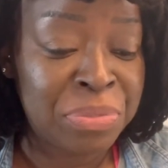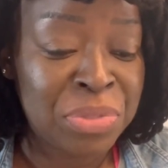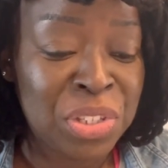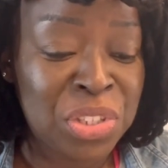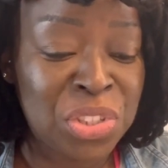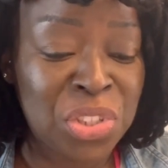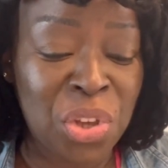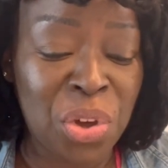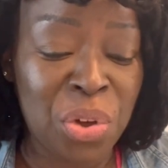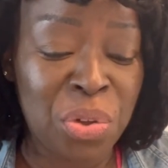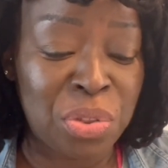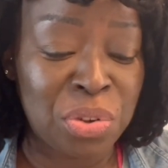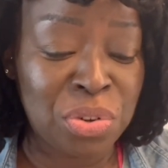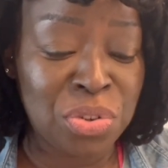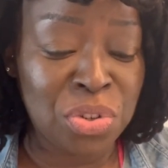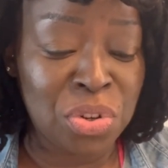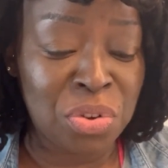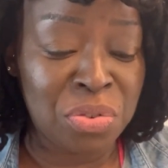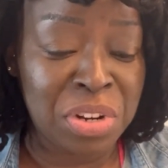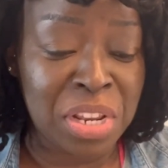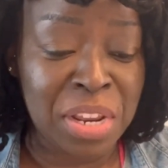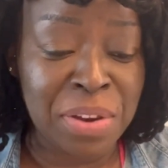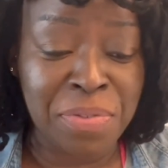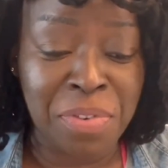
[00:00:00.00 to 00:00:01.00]
So there's no
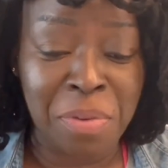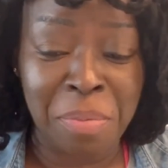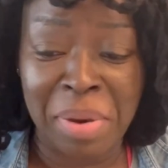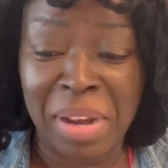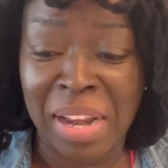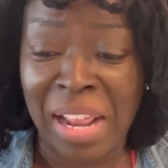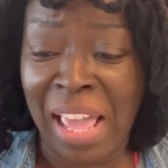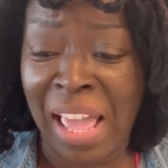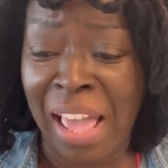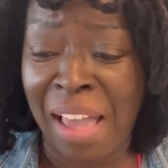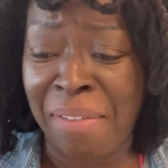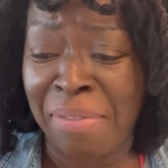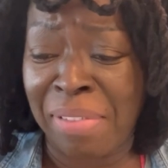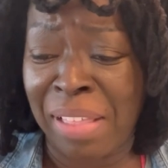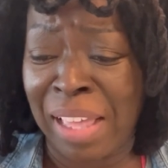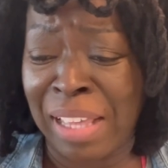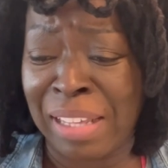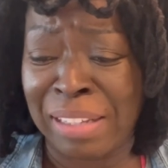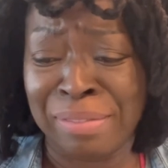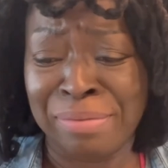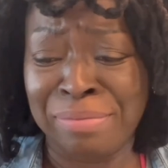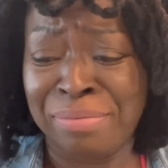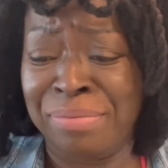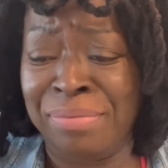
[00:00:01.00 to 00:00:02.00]
need for me to have like
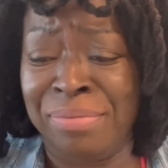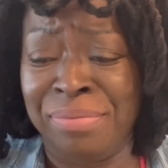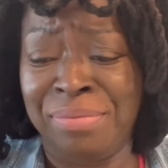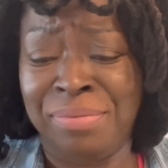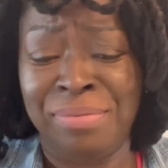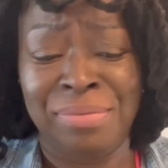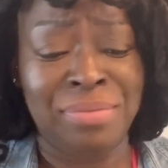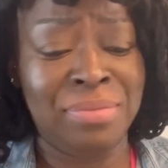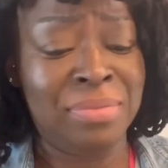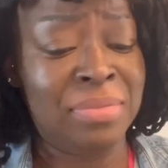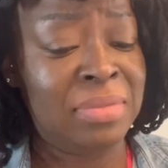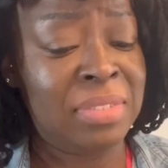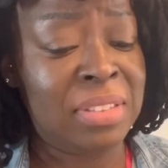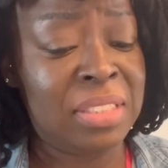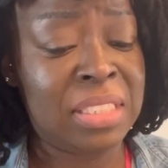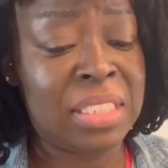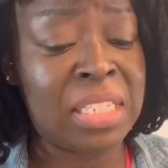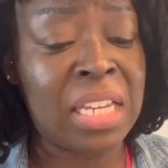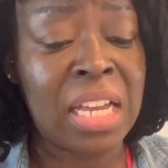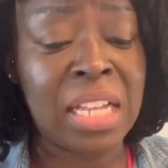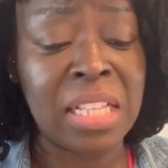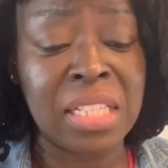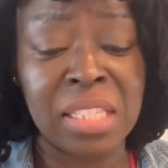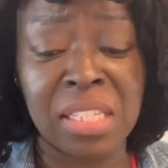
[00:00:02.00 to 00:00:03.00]

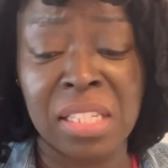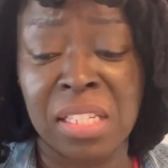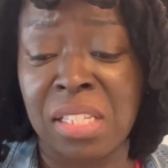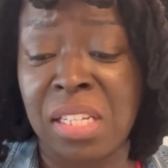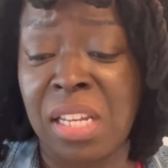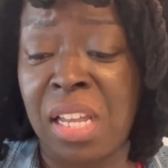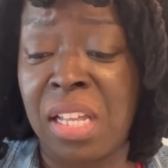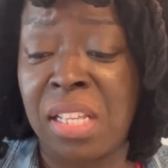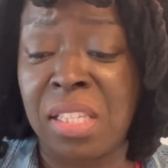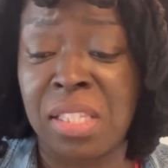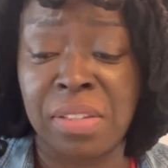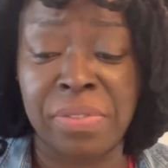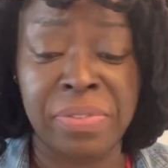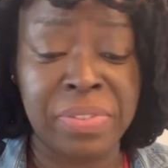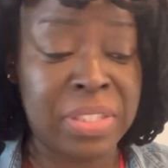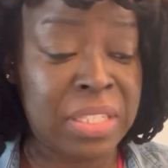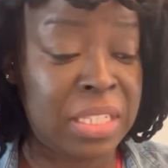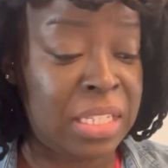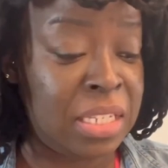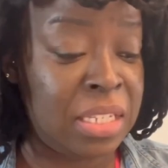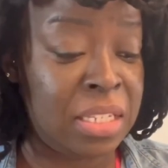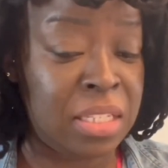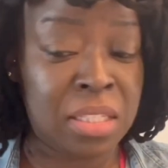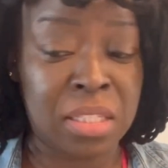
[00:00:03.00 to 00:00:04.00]
tons and tons of
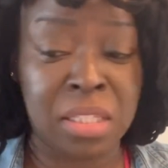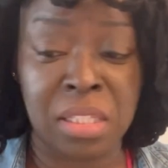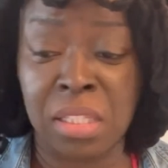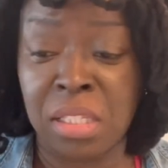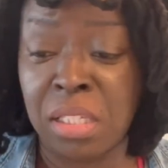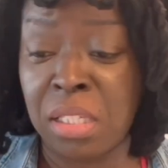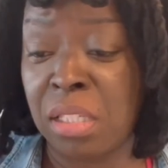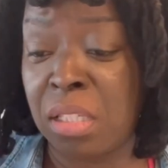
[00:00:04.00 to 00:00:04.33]
seeds.